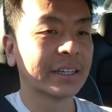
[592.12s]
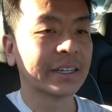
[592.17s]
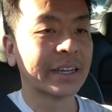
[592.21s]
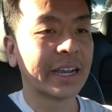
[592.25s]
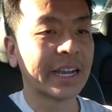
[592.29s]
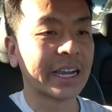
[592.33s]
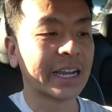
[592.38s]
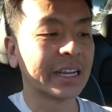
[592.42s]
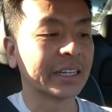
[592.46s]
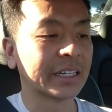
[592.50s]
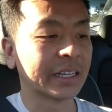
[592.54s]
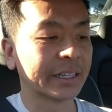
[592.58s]

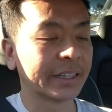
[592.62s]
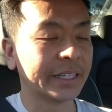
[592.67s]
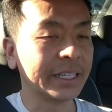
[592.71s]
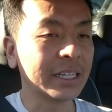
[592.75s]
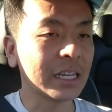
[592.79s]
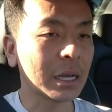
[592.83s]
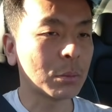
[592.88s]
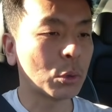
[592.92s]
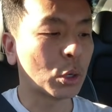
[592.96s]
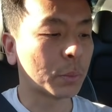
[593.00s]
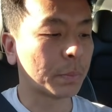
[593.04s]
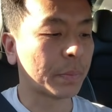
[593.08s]
And I
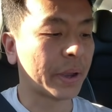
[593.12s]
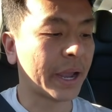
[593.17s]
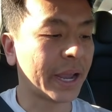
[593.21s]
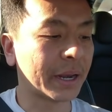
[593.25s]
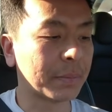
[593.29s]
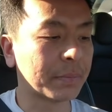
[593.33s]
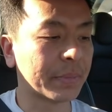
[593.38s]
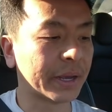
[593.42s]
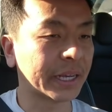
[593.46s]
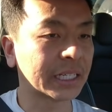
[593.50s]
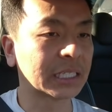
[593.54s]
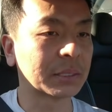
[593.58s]
think I'm on
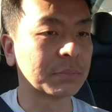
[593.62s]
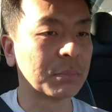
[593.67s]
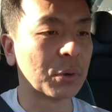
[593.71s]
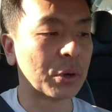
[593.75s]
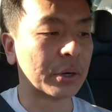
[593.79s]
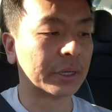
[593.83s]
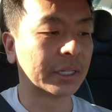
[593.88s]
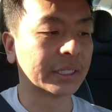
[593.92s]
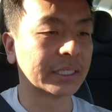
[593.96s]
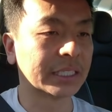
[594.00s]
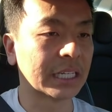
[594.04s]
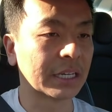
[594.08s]
Mad Max
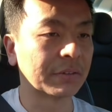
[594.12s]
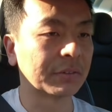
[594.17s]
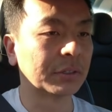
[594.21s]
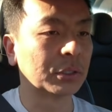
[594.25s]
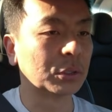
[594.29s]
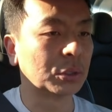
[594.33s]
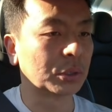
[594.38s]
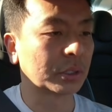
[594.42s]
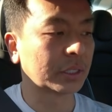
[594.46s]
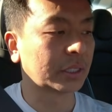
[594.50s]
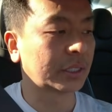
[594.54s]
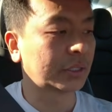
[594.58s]
mode. Let's have a
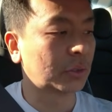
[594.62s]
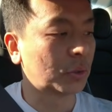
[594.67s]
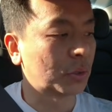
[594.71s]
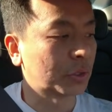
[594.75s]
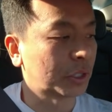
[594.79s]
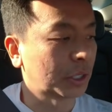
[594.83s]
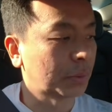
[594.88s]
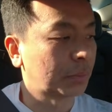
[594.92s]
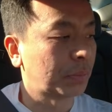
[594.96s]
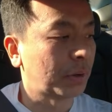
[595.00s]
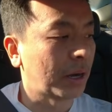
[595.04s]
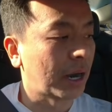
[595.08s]
look.
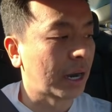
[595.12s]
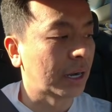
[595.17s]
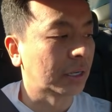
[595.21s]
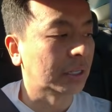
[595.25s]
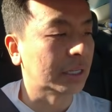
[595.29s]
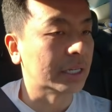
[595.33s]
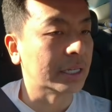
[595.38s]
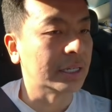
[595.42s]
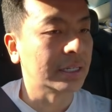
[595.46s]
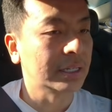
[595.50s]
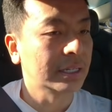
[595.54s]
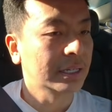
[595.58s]

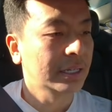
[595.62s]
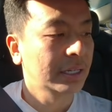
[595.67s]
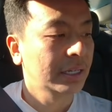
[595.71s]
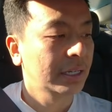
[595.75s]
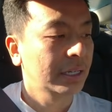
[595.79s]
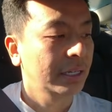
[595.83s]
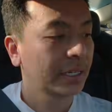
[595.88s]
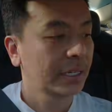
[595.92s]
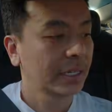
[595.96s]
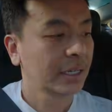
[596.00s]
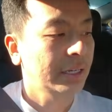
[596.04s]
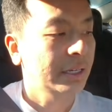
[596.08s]
Autopilot.
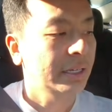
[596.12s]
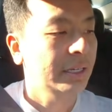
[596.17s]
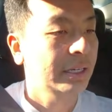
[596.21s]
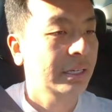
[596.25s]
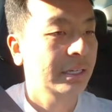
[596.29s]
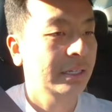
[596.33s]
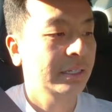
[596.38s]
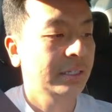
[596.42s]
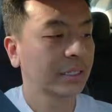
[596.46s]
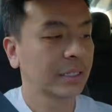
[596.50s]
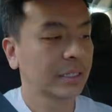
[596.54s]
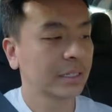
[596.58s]

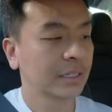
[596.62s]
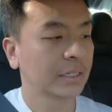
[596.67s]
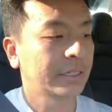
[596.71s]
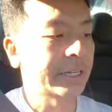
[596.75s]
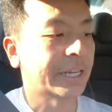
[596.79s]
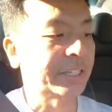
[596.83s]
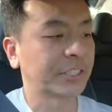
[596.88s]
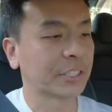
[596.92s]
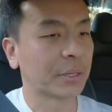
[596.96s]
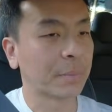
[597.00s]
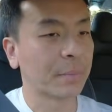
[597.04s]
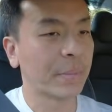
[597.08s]

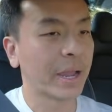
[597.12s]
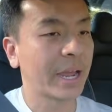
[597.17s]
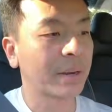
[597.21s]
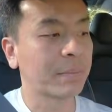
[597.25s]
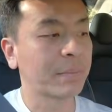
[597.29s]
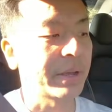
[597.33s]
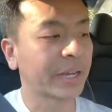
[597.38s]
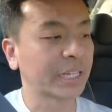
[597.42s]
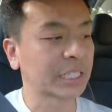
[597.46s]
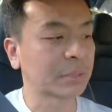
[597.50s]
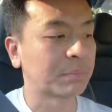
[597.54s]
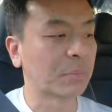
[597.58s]
Yeah, so Mad
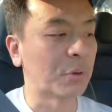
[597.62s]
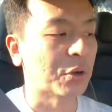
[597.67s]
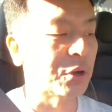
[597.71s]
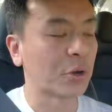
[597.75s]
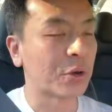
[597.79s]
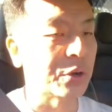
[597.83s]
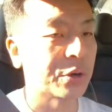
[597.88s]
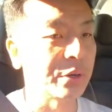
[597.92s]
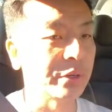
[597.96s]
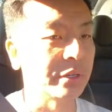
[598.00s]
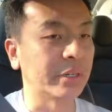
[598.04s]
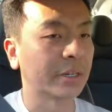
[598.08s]
Max
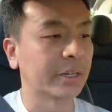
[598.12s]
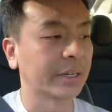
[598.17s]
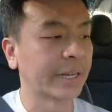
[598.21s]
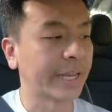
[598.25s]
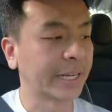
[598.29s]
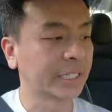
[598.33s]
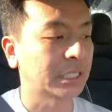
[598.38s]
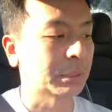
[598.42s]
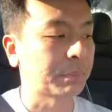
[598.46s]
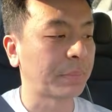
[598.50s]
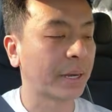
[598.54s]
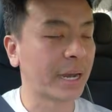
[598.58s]
mode,
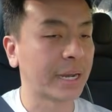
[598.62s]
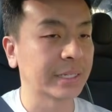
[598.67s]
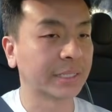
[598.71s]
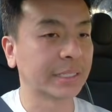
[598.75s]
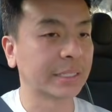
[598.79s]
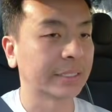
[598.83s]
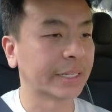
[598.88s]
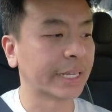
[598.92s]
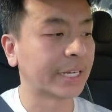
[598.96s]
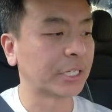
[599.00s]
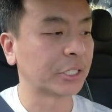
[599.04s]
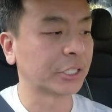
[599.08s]
exit
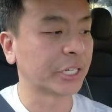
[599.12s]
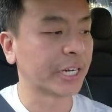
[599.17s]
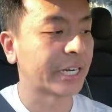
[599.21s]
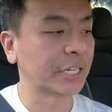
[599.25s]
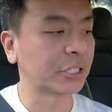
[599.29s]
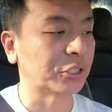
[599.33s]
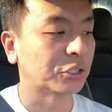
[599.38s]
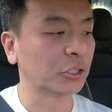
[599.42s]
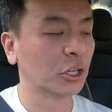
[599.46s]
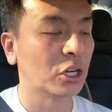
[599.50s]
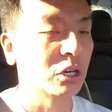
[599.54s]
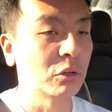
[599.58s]
passing lane
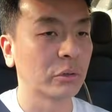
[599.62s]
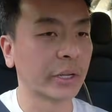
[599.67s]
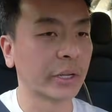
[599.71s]
change, no